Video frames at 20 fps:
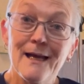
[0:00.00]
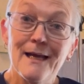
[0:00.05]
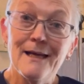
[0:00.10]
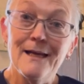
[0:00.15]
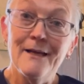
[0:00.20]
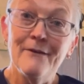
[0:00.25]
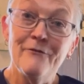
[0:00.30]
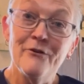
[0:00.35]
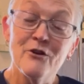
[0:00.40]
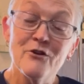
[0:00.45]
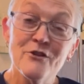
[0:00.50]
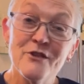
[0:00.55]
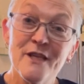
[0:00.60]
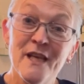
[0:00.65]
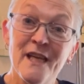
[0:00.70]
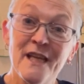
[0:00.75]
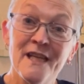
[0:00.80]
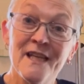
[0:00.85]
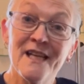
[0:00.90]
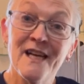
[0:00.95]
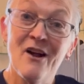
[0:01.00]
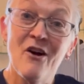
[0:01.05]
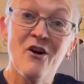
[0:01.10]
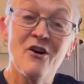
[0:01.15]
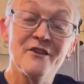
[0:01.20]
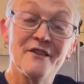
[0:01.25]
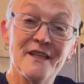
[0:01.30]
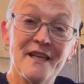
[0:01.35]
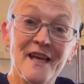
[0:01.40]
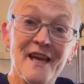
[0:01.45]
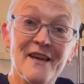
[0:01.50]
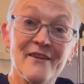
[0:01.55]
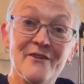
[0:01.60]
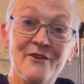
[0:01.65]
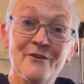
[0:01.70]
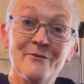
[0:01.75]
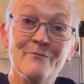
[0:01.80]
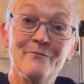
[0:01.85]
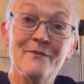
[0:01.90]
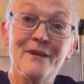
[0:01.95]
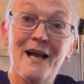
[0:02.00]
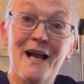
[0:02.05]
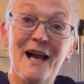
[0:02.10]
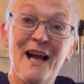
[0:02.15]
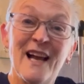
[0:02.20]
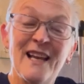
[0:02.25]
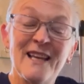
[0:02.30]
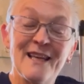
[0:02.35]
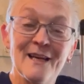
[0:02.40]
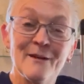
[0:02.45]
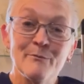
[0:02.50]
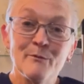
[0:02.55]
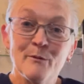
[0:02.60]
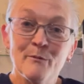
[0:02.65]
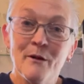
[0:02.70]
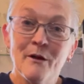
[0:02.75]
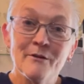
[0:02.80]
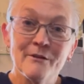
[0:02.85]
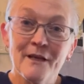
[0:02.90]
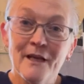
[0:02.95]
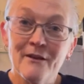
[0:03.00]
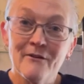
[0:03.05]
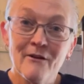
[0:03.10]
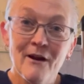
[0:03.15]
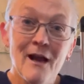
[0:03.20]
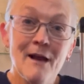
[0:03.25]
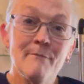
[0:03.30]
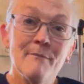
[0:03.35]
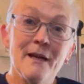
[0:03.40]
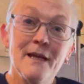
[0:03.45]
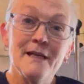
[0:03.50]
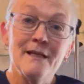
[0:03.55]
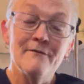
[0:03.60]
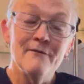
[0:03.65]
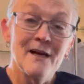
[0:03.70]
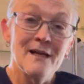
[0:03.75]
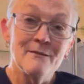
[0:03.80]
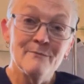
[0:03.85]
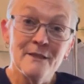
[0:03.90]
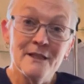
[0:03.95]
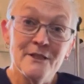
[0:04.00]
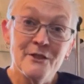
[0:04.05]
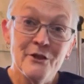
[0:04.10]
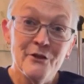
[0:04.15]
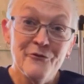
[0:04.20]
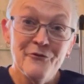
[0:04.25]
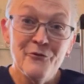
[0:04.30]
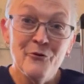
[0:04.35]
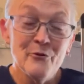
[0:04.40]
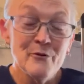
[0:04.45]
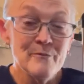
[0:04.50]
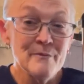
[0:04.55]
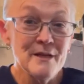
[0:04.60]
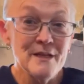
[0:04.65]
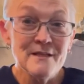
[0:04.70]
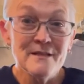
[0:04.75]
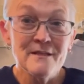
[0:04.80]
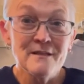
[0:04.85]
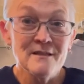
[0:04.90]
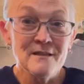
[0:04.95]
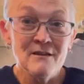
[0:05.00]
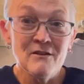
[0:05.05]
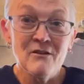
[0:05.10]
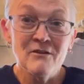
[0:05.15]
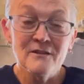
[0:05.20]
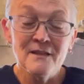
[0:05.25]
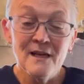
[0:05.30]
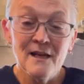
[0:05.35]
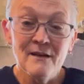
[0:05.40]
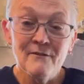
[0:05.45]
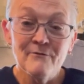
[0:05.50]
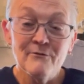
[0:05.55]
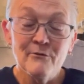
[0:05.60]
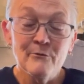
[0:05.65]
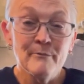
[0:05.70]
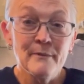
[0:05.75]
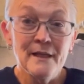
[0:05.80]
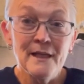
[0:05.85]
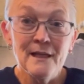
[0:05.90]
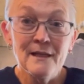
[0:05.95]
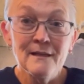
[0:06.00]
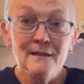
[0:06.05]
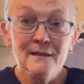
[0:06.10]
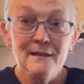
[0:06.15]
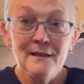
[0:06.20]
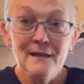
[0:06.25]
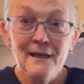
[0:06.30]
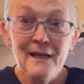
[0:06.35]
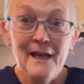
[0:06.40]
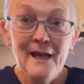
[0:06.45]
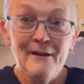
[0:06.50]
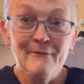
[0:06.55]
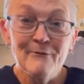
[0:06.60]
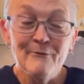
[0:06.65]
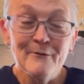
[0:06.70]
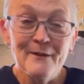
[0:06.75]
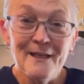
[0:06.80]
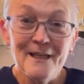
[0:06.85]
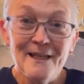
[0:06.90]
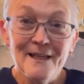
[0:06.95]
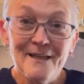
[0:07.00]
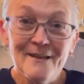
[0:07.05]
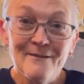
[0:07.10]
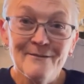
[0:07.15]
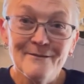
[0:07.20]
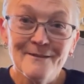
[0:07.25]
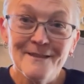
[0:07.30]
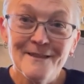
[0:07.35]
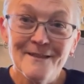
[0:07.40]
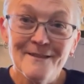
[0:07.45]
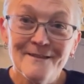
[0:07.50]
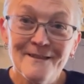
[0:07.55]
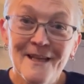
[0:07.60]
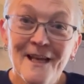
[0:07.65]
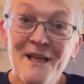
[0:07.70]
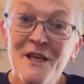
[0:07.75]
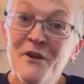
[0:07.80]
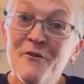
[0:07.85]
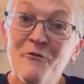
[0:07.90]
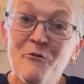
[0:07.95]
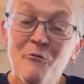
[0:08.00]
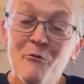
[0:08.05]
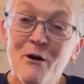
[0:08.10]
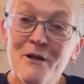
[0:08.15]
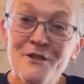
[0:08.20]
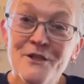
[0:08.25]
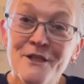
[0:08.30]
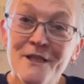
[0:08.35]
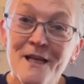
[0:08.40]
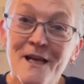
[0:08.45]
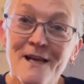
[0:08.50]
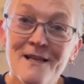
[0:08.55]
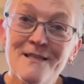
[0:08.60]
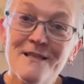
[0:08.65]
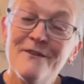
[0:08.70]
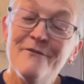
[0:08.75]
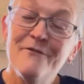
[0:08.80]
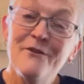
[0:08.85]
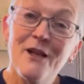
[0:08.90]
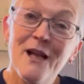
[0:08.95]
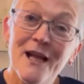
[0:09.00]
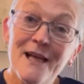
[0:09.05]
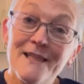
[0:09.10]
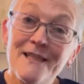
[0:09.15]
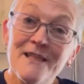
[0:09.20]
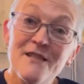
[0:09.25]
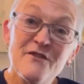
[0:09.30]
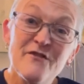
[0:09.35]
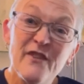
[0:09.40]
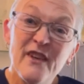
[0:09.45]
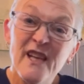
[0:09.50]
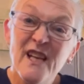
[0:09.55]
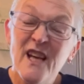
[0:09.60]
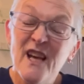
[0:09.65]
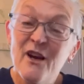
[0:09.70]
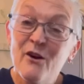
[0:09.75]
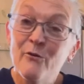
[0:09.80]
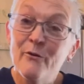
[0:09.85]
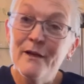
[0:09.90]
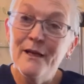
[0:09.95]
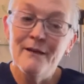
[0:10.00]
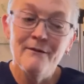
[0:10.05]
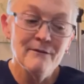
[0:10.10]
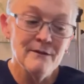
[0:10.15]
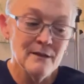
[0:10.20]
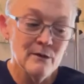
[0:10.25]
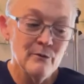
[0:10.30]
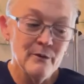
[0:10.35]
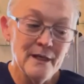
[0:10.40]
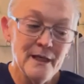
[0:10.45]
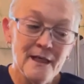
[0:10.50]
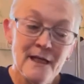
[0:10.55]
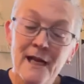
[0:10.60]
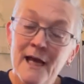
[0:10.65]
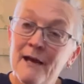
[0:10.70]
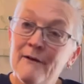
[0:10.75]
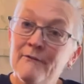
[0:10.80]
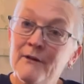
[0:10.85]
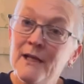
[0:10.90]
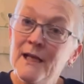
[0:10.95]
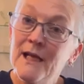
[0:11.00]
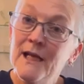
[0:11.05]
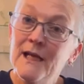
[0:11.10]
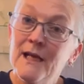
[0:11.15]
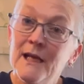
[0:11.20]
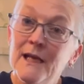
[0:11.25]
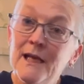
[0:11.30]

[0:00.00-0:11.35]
if you're seeing it all together, I kept them all together. I may divide them in two. 40 minutes is a long time for me to have a video. So thank you for watching, guys. And if you like this video, even though we didn't have any